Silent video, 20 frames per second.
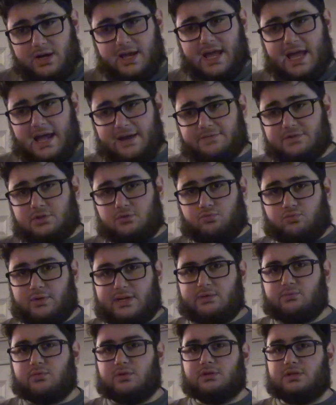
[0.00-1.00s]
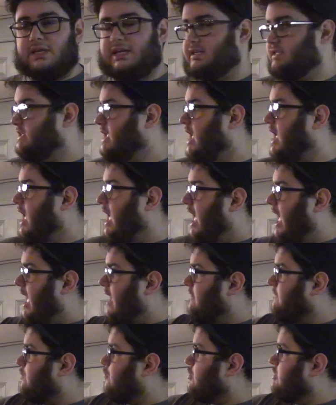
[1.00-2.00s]
to have to re-release
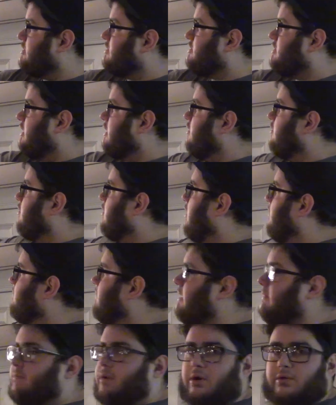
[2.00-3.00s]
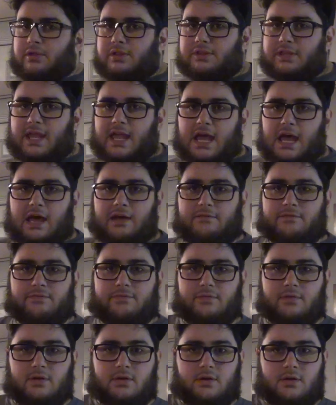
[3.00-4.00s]
every single amiibo that they
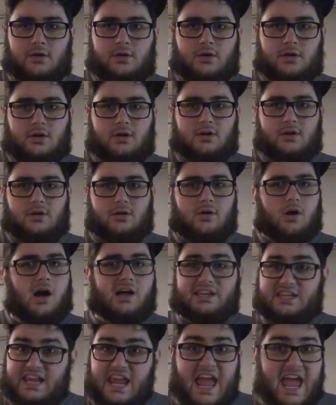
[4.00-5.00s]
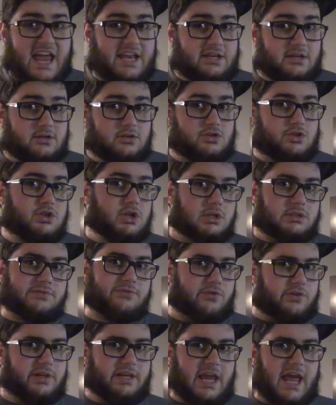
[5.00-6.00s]
have again just
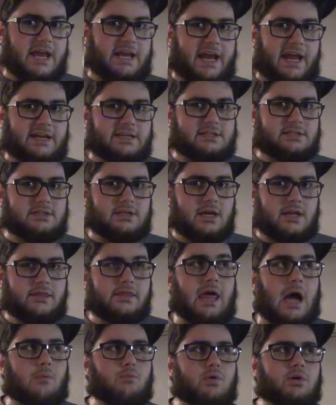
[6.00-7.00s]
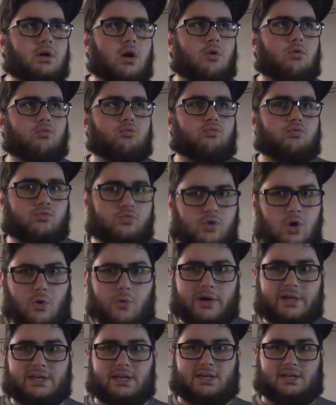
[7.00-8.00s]
for the NX, that would
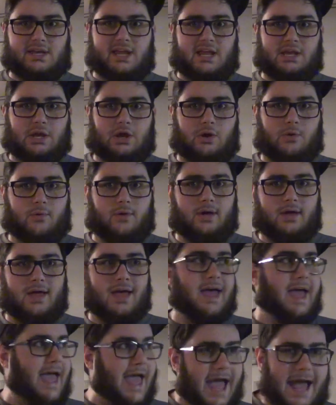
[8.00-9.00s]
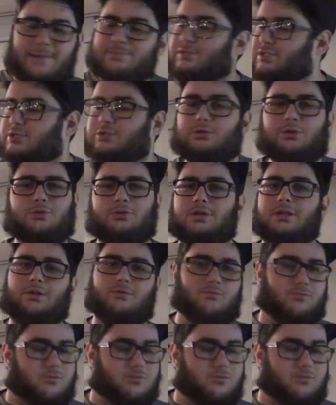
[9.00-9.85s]
ruin Nintendo. Absolutely